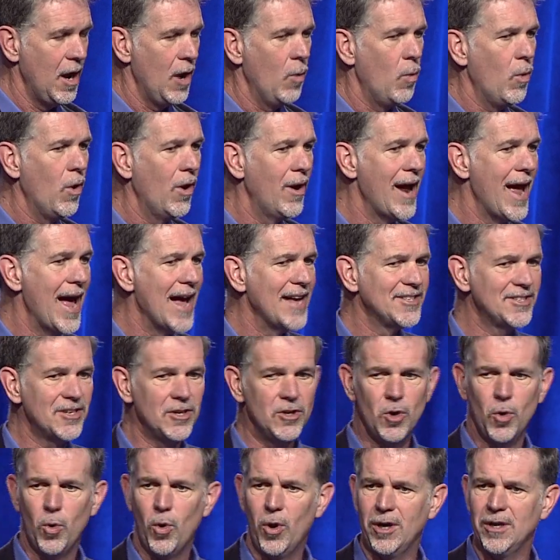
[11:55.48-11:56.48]
whereas
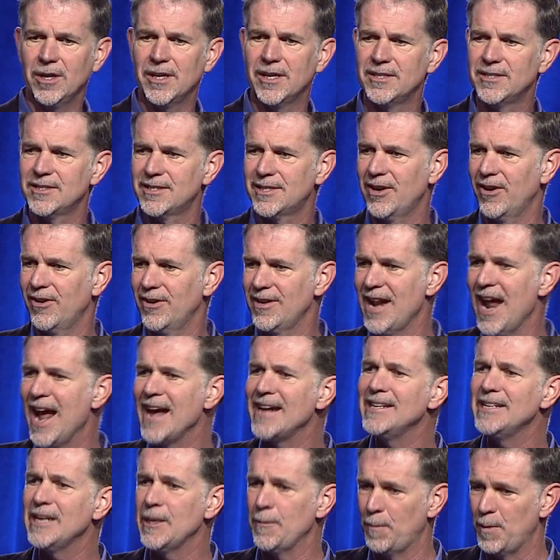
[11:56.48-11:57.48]
in New Orleans, they're
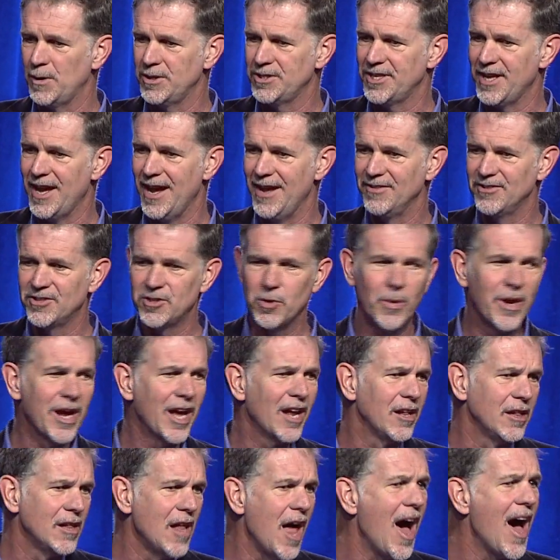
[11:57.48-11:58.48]
90%. So we
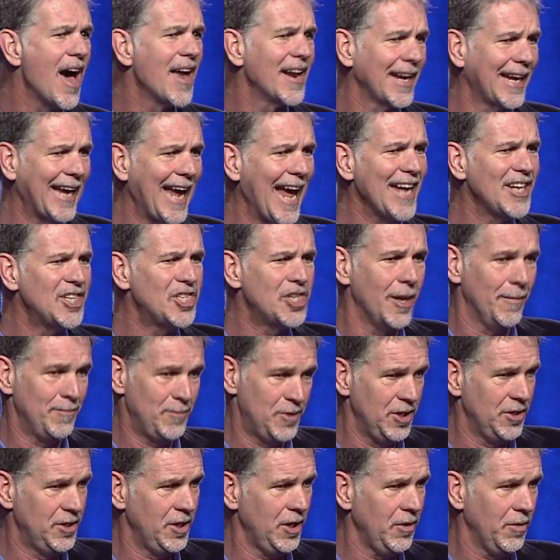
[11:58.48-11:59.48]
got a lot of catch-up
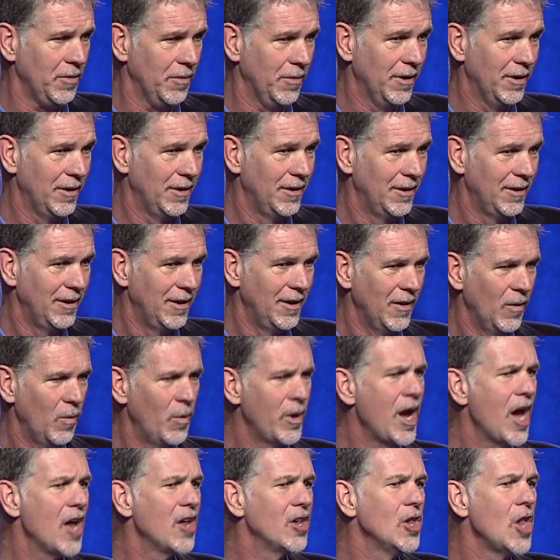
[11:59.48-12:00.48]
to do.
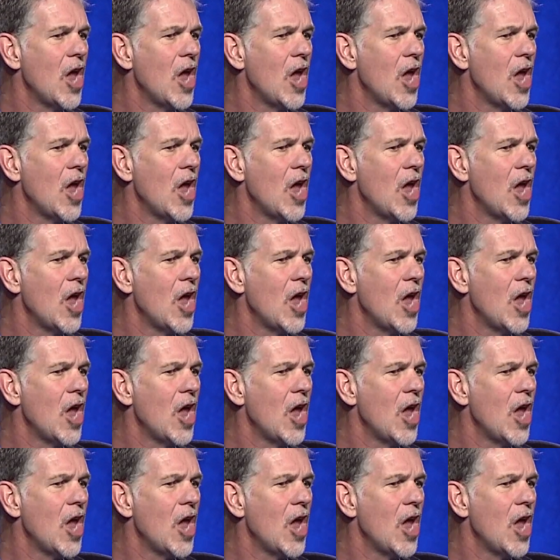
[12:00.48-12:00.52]
We got a